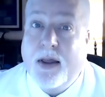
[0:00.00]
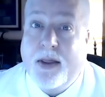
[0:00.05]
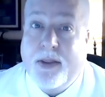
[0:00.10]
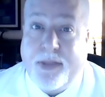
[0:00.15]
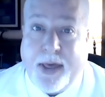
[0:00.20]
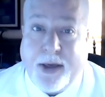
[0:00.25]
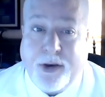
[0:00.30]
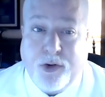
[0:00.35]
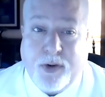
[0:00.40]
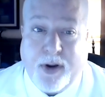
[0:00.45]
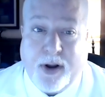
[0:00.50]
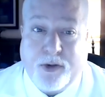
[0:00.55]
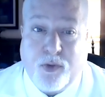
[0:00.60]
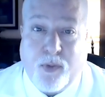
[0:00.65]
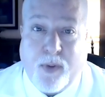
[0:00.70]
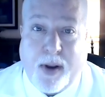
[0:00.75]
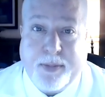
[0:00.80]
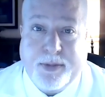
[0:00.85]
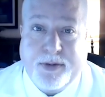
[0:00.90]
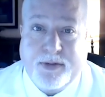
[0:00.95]
Thank you, Dr.
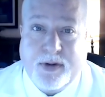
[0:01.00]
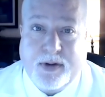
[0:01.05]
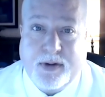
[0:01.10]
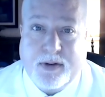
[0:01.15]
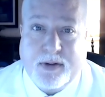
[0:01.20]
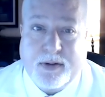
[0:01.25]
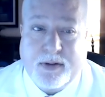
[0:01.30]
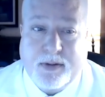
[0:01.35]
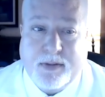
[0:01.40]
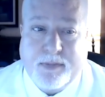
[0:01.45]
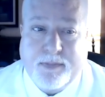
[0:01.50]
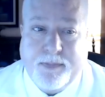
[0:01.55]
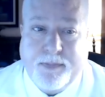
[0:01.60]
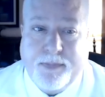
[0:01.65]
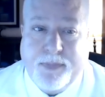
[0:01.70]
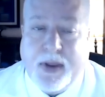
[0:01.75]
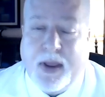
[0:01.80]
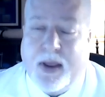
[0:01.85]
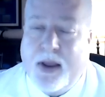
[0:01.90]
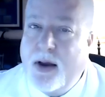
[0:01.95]
Robinson.
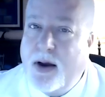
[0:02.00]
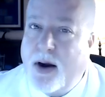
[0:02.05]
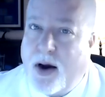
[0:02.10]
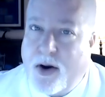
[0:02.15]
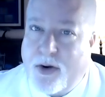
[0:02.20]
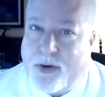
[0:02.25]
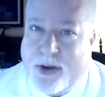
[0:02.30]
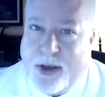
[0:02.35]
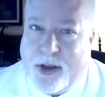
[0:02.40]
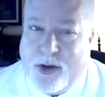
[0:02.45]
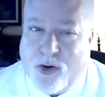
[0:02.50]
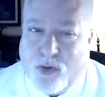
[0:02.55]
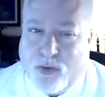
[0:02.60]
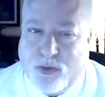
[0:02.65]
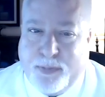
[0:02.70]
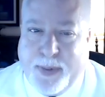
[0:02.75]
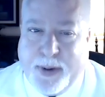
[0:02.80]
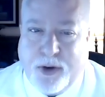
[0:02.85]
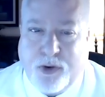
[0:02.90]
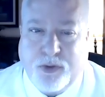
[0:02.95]
Our keynote
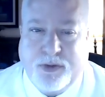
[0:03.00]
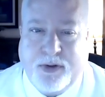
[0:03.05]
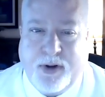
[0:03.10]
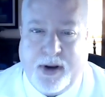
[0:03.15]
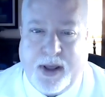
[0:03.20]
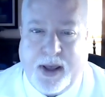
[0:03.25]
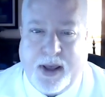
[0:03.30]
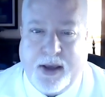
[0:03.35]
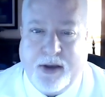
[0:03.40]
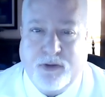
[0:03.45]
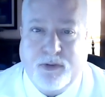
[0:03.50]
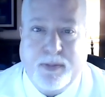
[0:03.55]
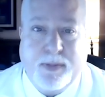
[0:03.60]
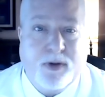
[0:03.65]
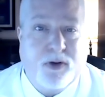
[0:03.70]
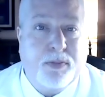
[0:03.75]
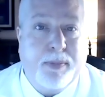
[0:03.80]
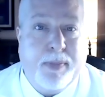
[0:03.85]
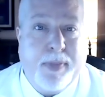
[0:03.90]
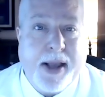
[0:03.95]
speaker today is
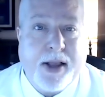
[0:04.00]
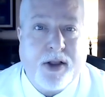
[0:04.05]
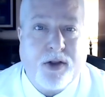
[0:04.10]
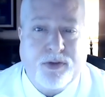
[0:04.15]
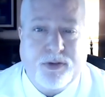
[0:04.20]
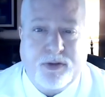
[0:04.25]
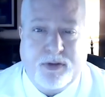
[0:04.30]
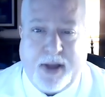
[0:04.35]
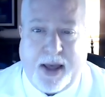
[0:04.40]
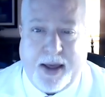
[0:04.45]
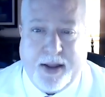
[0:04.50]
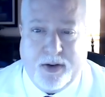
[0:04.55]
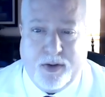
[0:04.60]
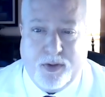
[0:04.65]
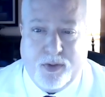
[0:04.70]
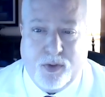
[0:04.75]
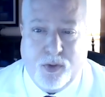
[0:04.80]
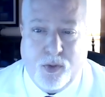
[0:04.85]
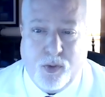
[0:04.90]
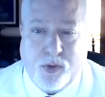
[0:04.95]
Ms. Michel
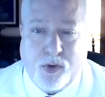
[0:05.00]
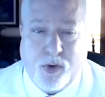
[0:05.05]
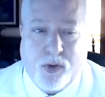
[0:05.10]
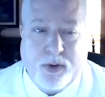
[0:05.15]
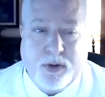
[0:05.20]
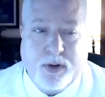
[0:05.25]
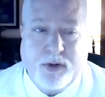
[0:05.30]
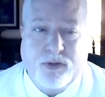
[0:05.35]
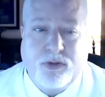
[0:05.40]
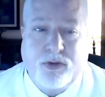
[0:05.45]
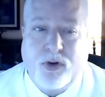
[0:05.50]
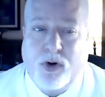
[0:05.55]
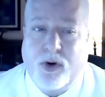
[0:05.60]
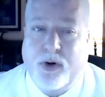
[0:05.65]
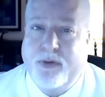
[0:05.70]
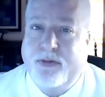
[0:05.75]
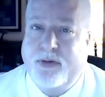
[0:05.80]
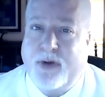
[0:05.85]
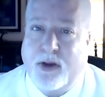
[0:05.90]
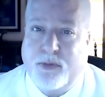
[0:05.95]
Statler, who currently
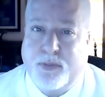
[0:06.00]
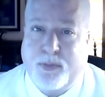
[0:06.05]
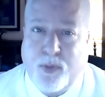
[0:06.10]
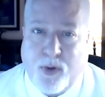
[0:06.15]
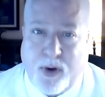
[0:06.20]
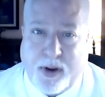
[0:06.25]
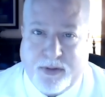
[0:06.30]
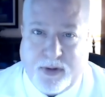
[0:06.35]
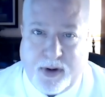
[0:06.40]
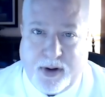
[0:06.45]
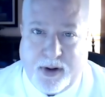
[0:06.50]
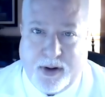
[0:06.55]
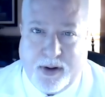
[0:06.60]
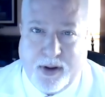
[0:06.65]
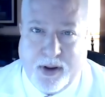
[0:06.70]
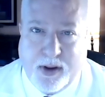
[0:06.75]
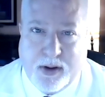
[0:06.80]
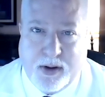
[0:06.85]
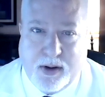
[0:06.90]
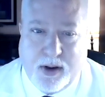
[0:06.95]
serves as president
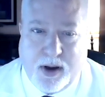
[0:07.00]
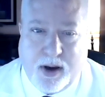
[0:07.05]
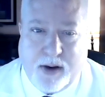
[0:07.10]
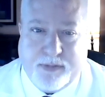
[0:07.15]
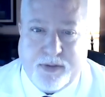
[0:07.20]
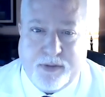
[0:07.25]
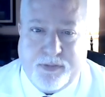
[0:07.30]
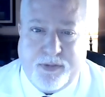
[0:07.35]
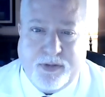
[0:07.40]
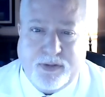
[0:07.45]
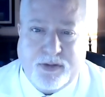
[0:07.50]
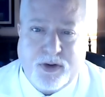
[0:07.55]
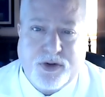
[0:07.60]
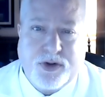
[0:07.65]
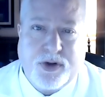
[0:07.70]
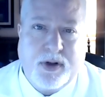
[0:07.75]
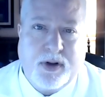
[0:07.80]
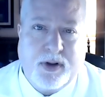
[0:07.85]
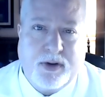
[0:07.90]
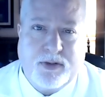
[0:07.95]
of the
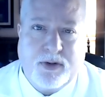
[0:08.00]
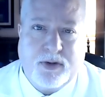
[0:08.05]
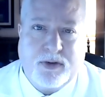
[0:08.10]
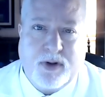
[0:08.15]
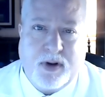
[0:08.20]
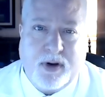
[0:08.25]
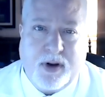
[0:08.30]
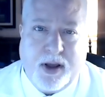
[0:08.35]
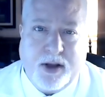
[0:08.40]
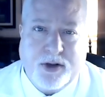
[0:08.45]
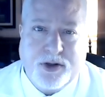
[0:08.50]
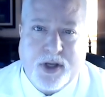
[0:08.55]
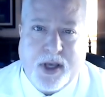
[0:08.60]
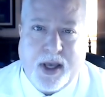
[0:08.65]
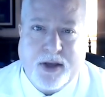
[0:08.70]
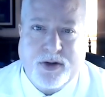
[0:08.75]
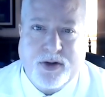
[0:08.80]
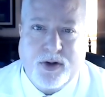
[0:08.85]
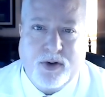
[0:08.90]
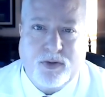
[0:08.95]
Physician Assistant
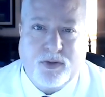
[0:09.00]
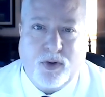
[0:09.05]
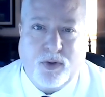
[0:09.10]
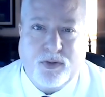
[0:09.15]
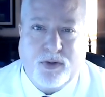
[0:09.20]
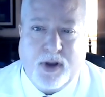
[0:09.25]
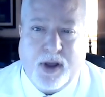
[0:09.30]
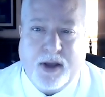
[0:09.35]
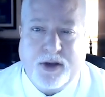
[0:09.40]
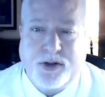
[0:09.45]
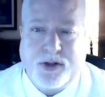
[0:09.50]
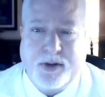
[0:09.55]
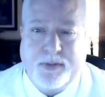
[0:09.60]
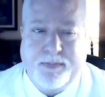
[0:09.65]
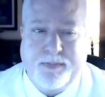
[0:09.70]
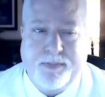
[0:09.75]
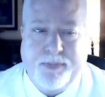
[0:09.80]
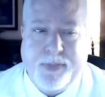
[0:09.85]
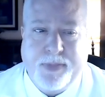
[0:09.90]
Education Association.